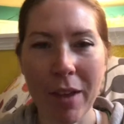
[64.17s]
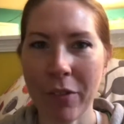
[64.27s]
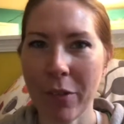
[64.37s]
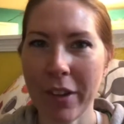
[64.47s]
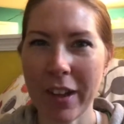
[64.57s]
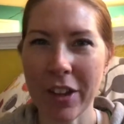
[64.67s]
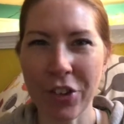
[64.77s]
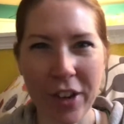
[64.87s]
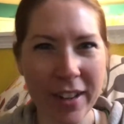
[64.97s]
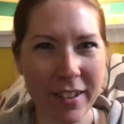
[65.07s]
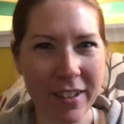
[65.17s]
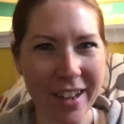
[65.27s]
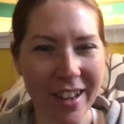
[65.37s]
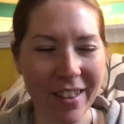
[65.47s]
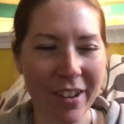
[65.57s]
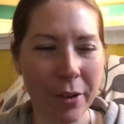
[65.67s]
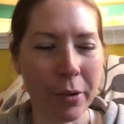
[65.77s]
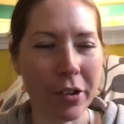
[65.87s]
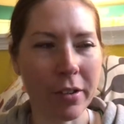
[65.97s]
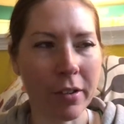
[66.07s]
haven't really got dressed yet though
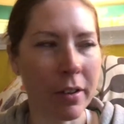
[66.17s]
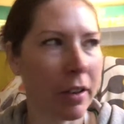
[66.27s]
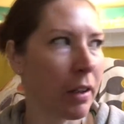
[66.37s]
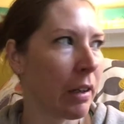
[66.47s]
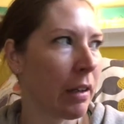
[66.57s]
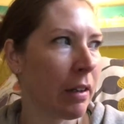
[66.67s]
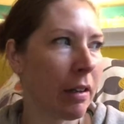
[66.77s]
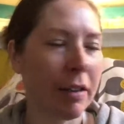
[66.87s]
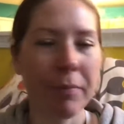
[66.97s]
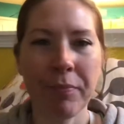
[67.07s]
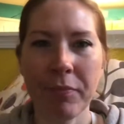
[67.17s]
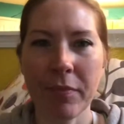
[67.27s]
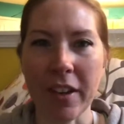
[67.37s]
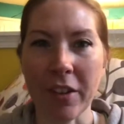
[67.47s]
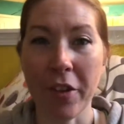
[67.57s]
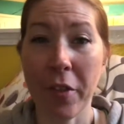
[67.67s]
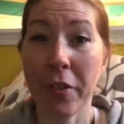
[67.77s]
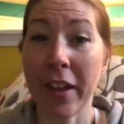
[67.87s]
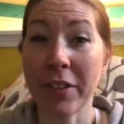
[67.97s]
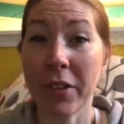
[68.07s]
which is I don't know
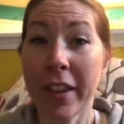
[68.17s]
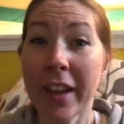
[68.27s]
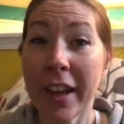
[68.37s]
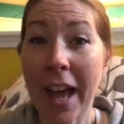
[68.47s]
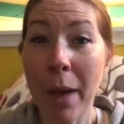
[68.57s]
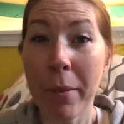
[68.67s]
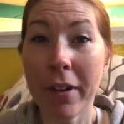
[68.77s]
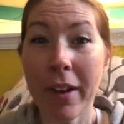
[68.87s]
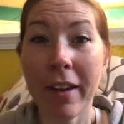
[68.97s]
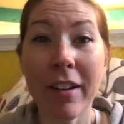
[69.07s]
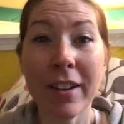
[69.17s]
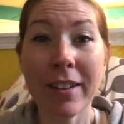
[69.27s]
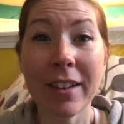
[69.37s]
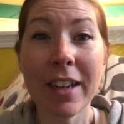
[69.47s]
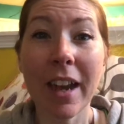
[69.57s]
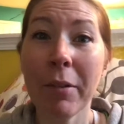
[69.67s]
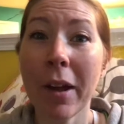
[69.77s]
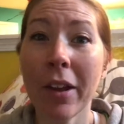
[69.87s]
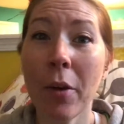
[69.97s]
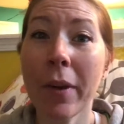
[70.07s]
if that's really gonna happen today, honestly. I'm
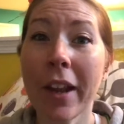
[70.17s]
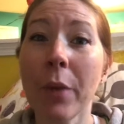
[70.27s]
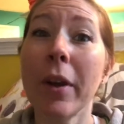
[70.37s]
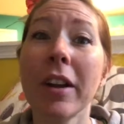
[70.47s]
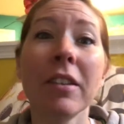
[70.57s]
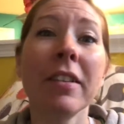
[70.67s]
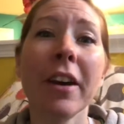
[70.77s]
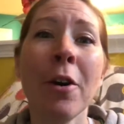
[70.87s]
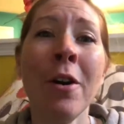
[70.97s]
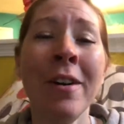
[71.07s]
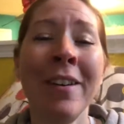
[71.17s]
not going anywhere, so